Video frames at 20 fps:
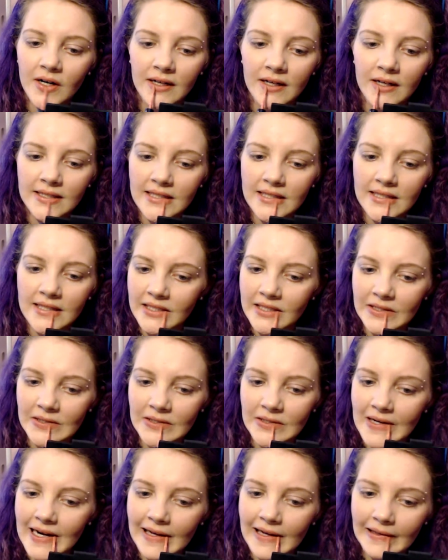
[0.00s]
Alright, let's let this
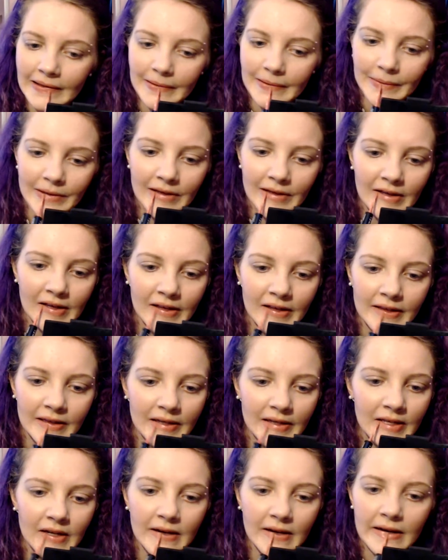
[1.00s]
dry a little bit,
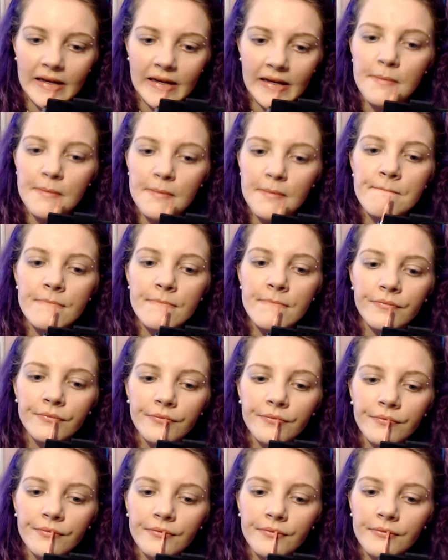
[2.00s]
and then
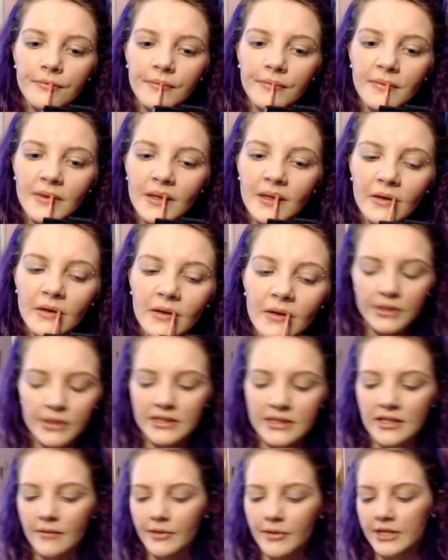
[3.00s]
we'll
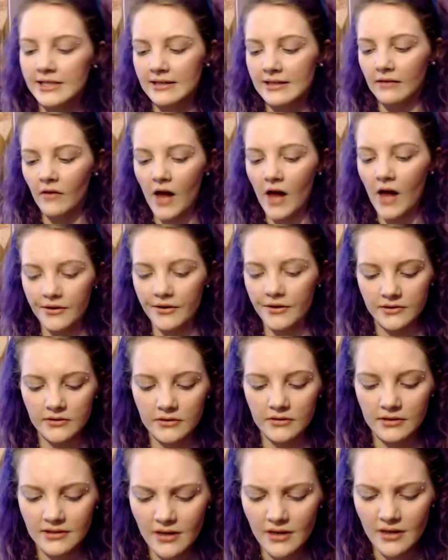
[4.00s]
put some of this
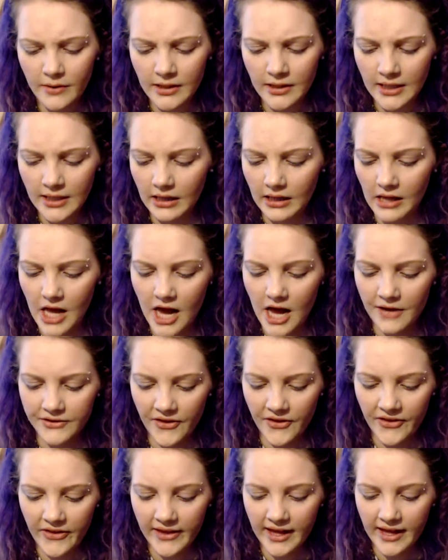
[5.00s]
gloss. It's not really a
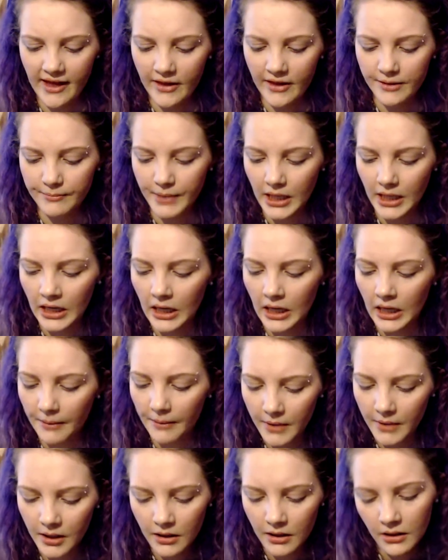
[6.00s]
gloss. I think they call it a
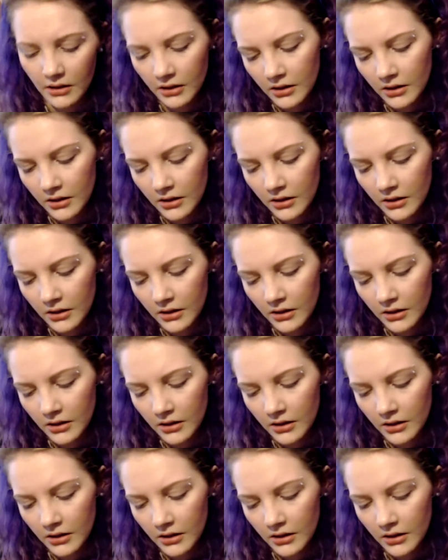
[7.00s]
balm.